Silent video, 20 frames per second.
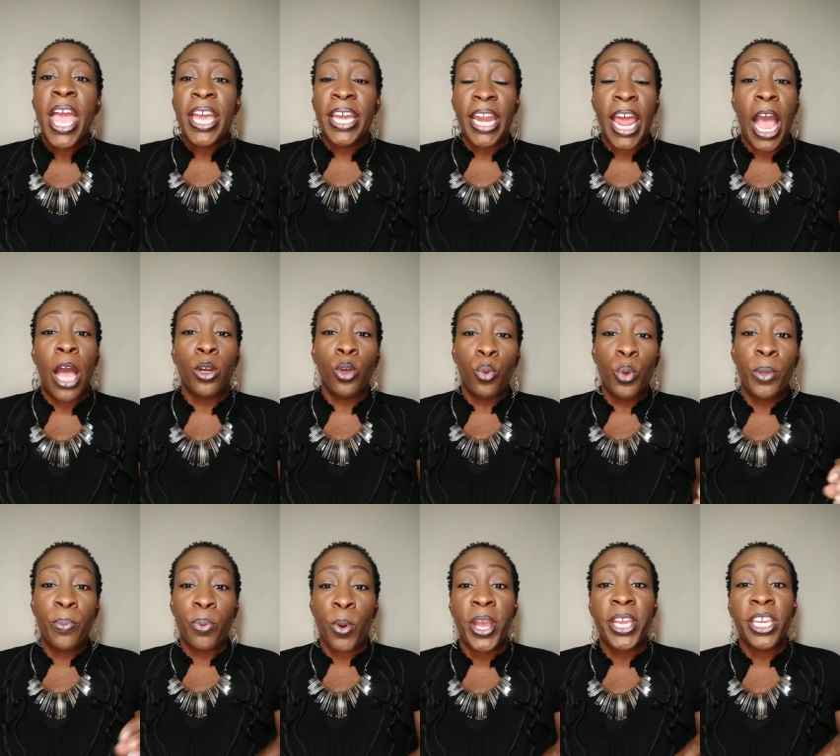And how do
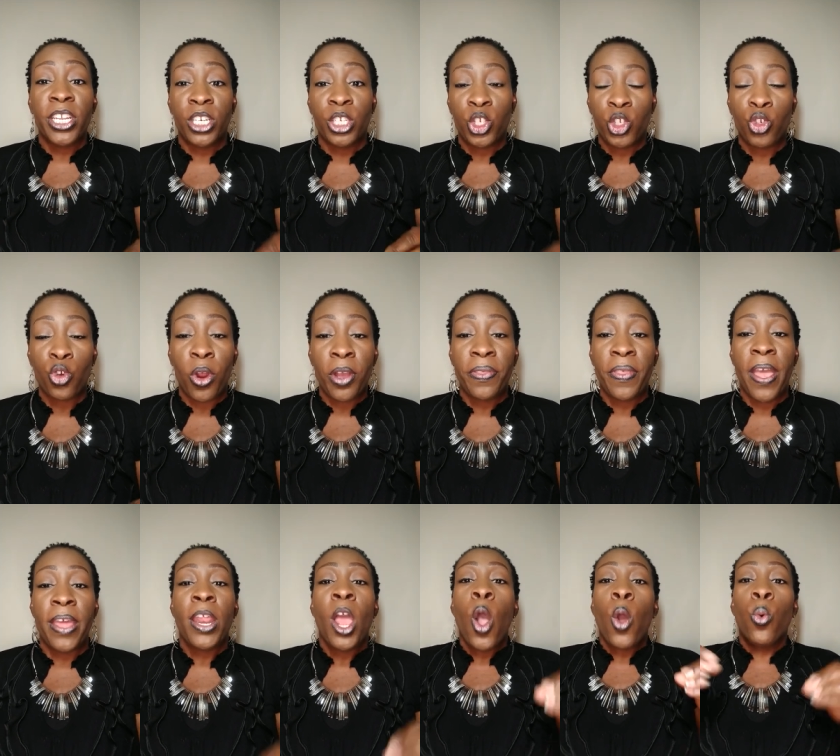we break and destroy
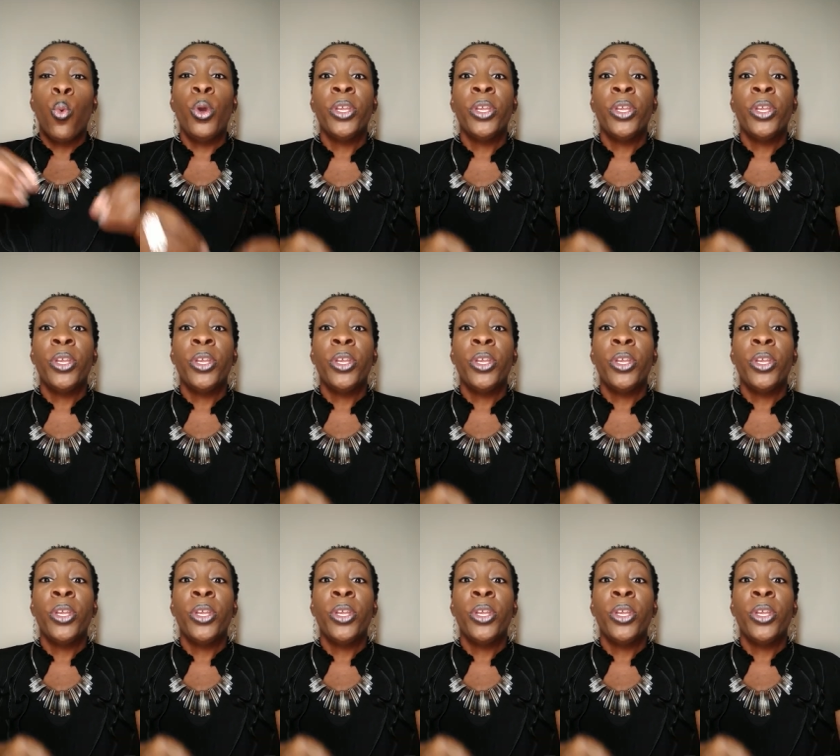that?